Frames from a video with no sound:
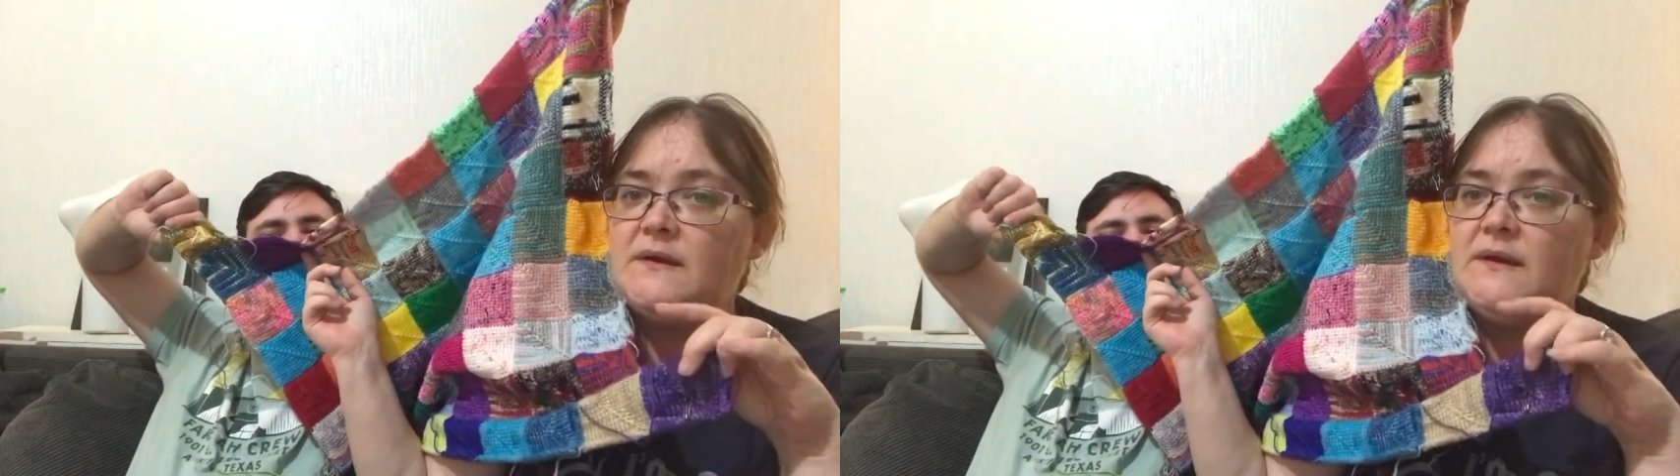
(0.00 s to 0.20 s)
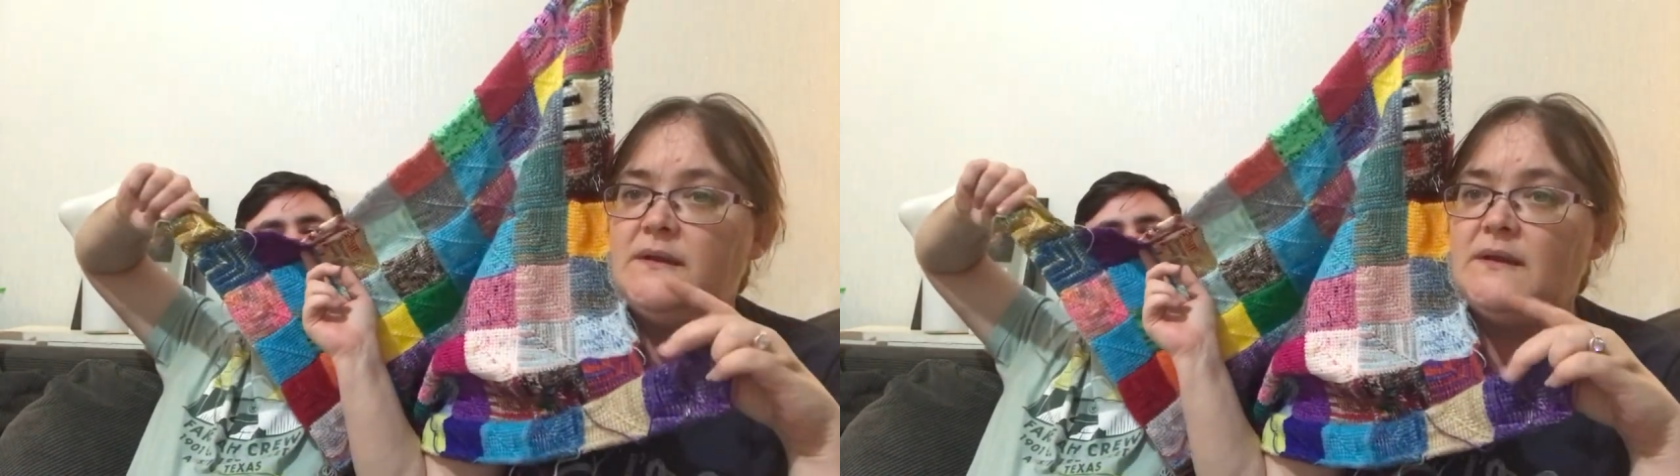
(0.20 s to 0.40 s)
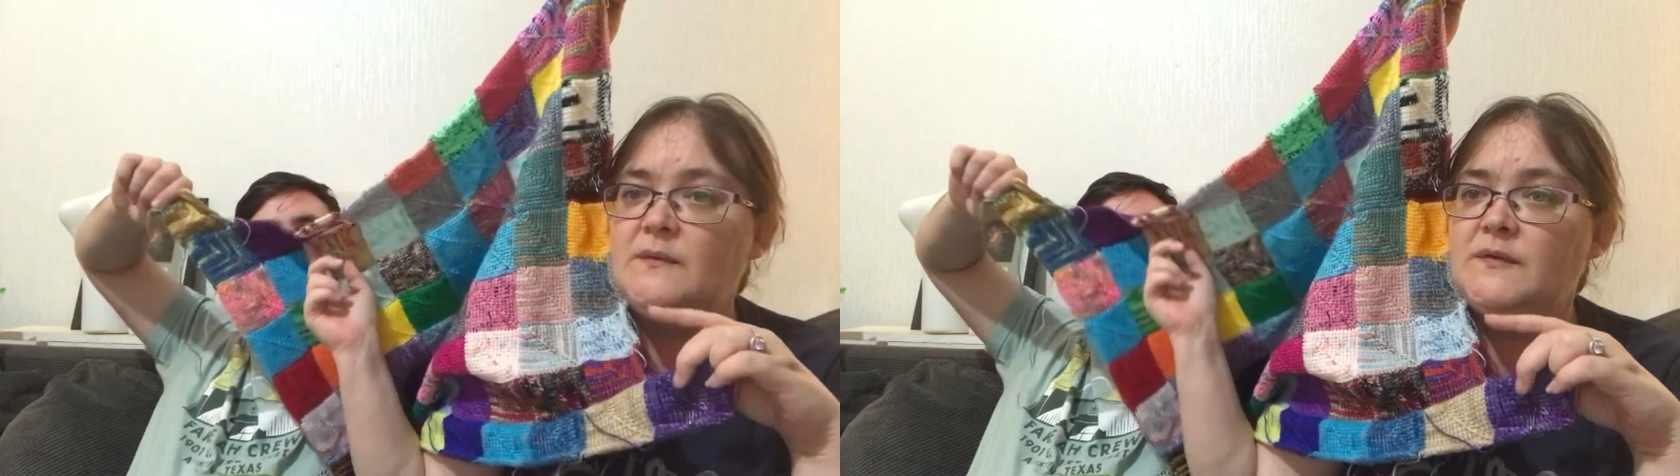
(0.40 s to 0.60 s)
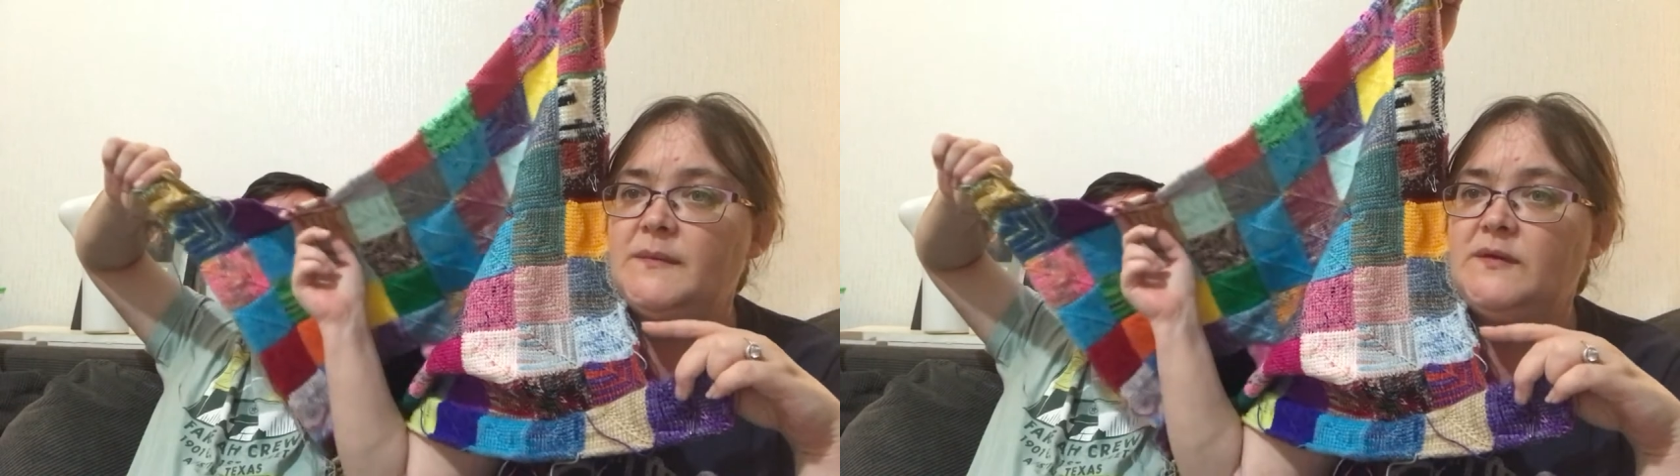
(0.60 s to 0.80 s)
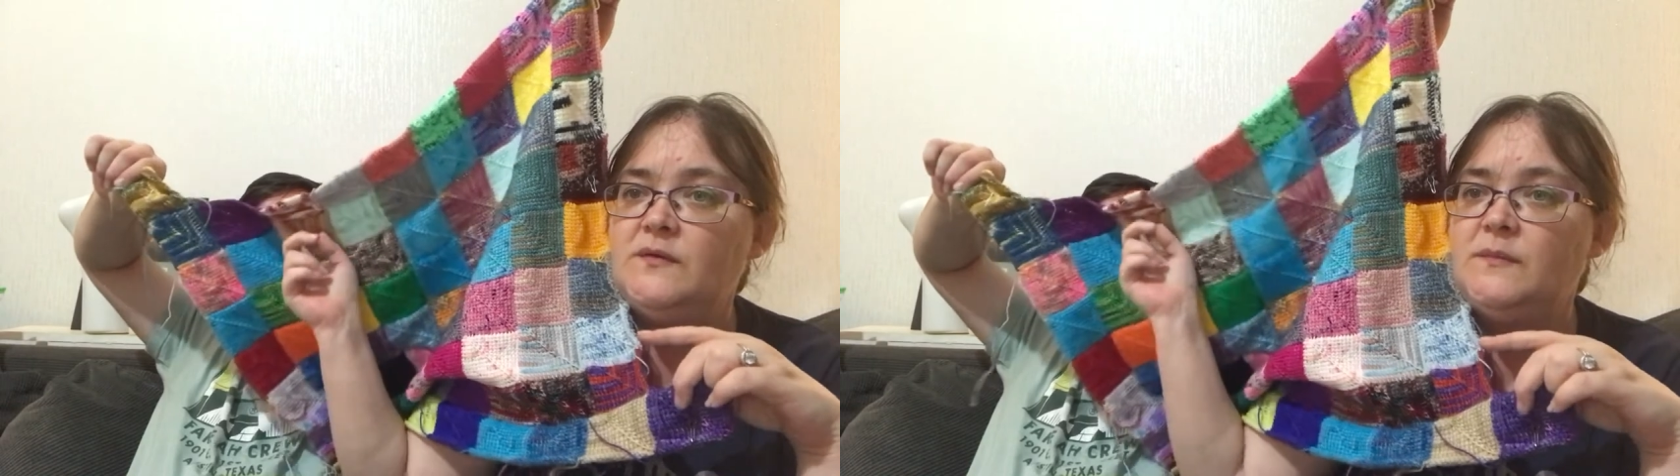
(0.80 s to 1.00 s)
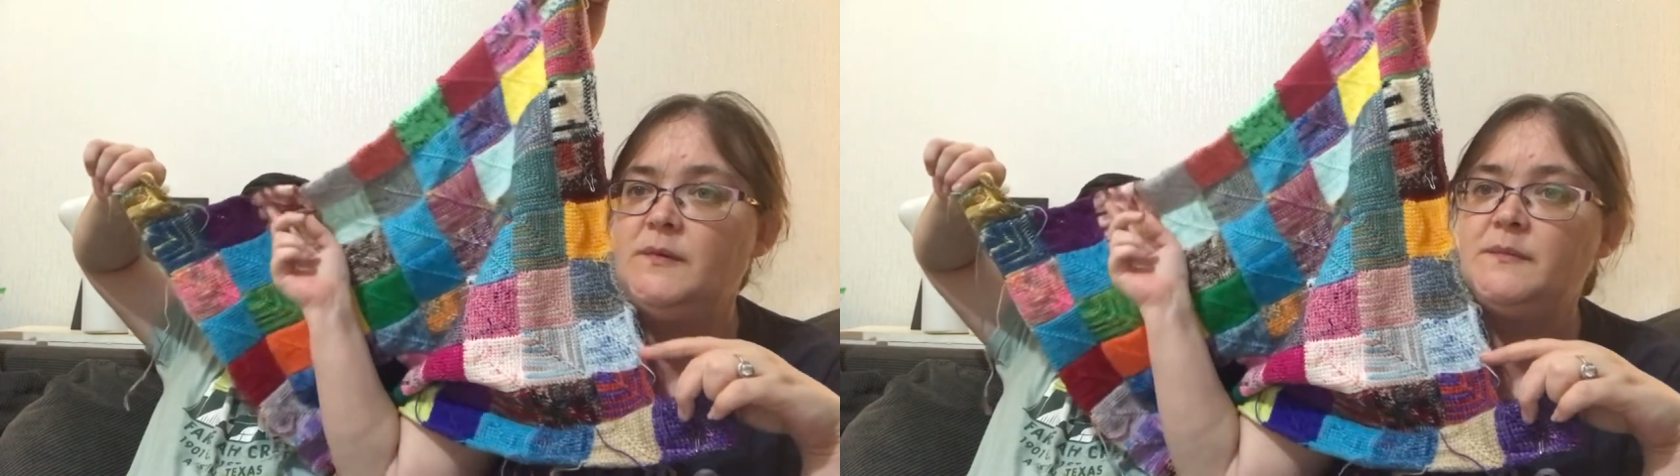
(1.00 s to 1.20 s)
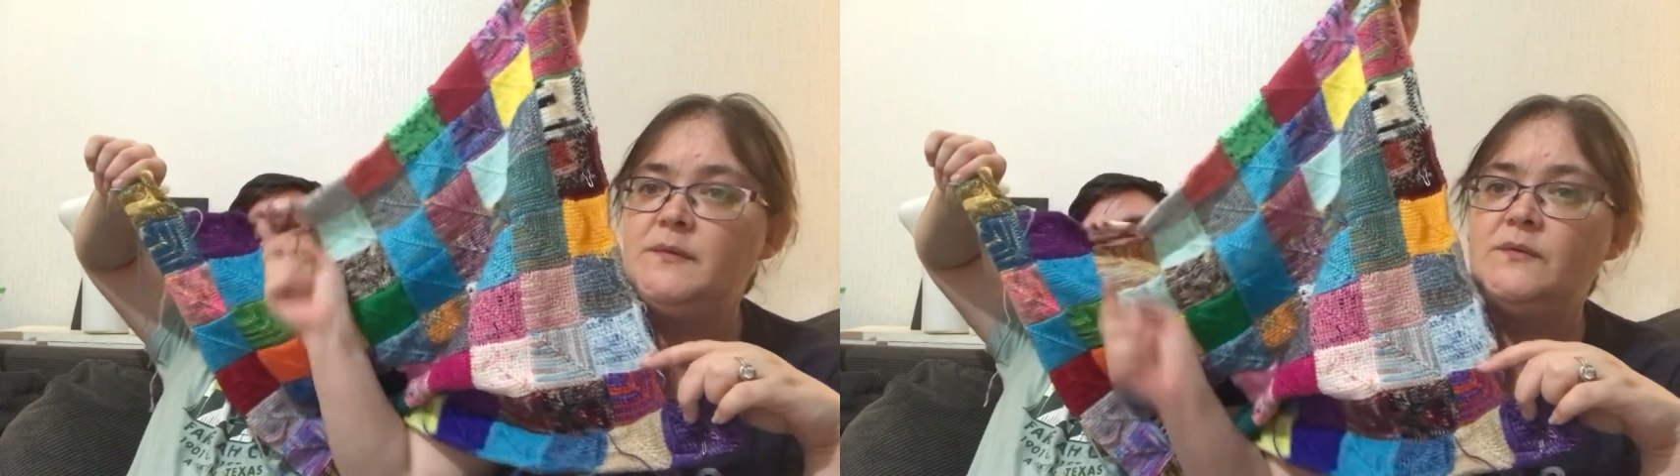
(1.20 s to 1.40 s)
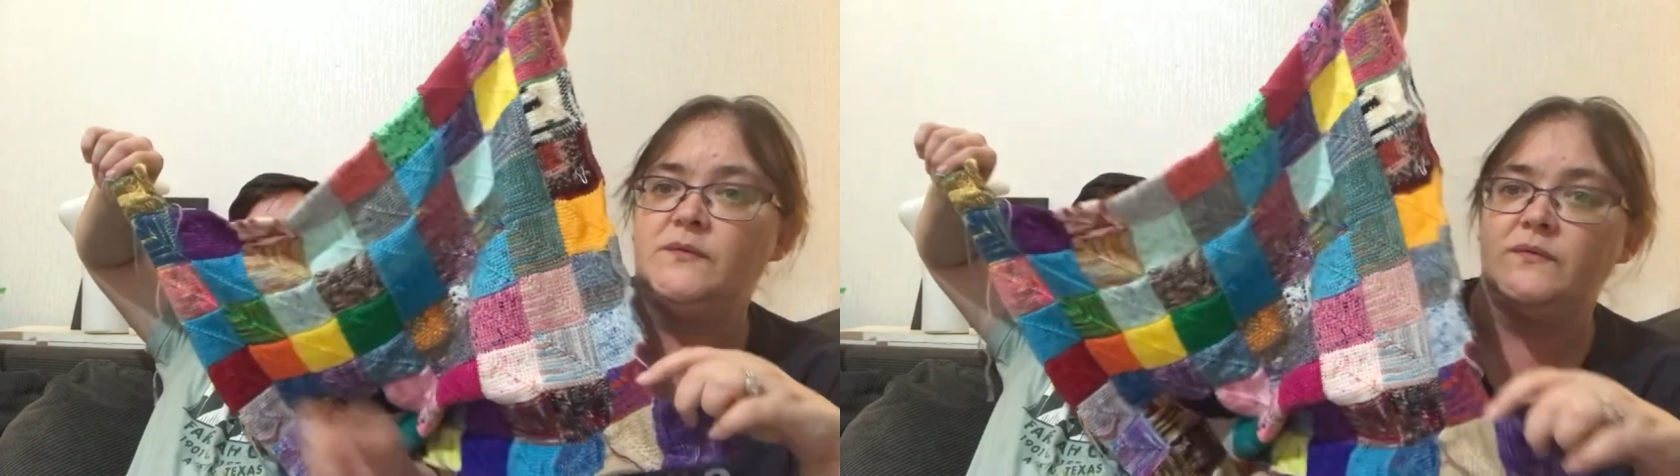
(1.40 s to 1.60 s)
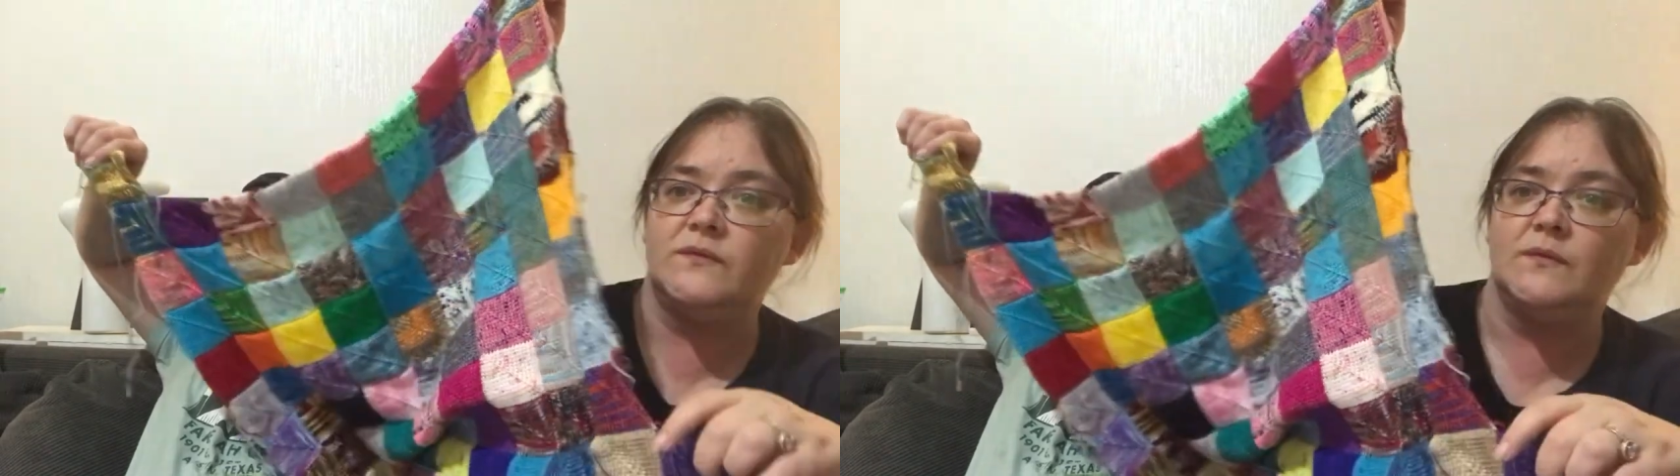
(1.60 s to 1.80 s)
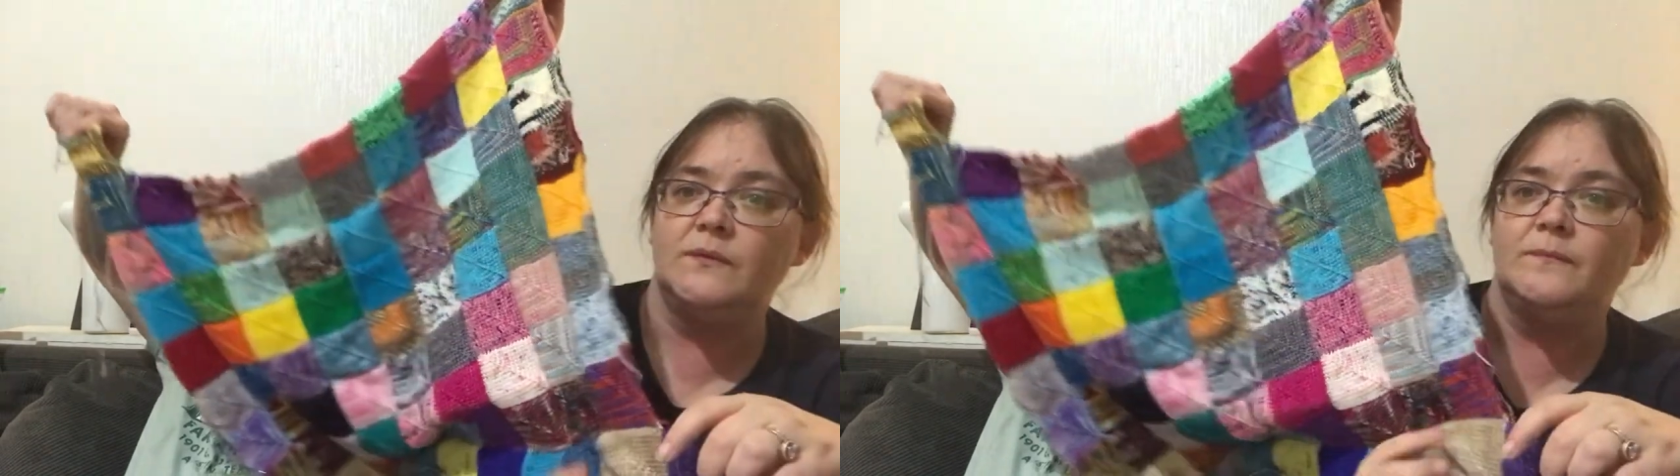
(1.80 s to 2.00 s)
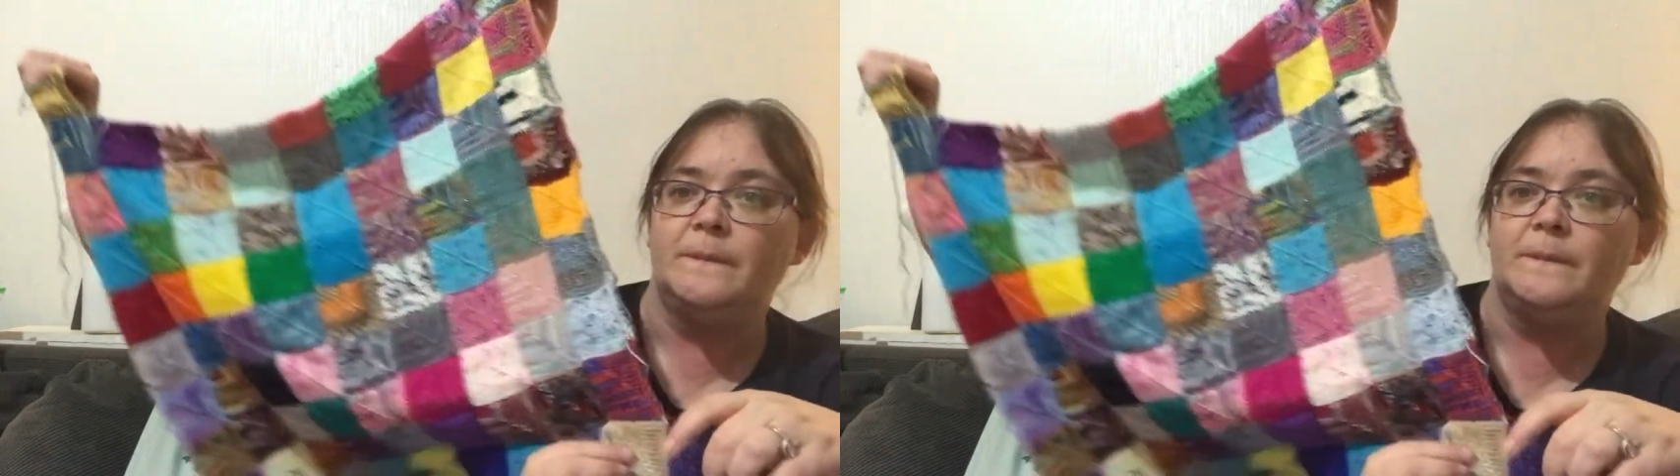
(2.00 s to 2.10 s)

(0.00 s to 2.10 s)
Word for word: and that would have been two purples so